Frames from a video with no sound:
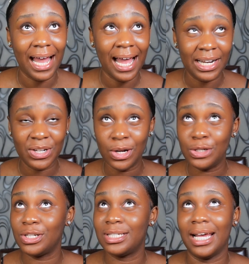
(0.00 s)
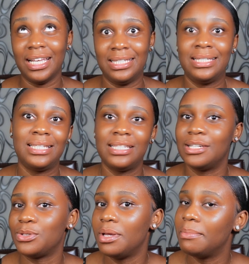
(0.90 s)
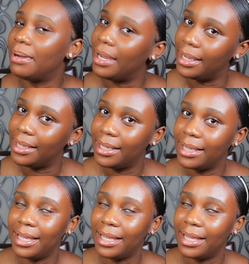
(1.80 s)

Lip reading: And not just that it's 6 years going by,